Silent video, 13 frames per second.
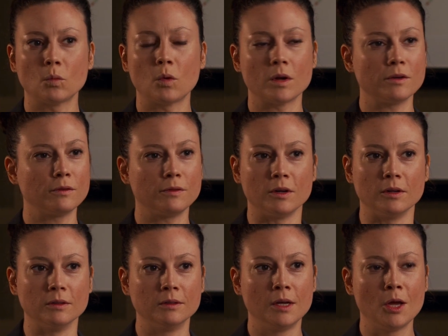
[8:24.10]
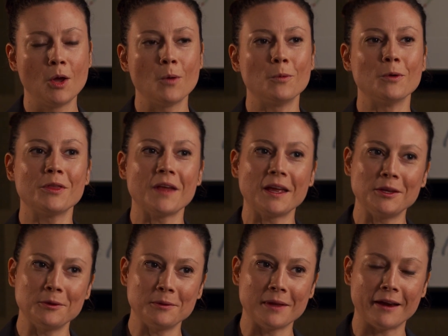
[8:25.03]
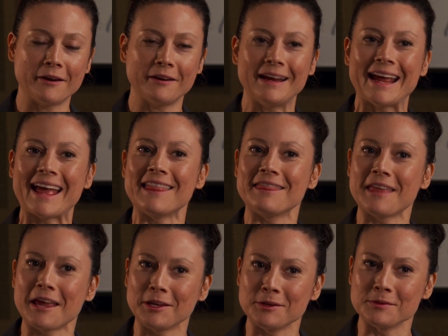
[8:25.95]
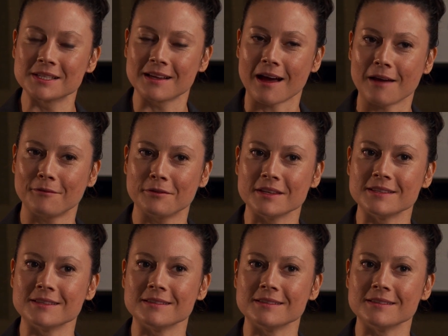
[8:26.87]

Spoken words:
Wonderful. Well, thank you, Larry, and thank you, Scott, for this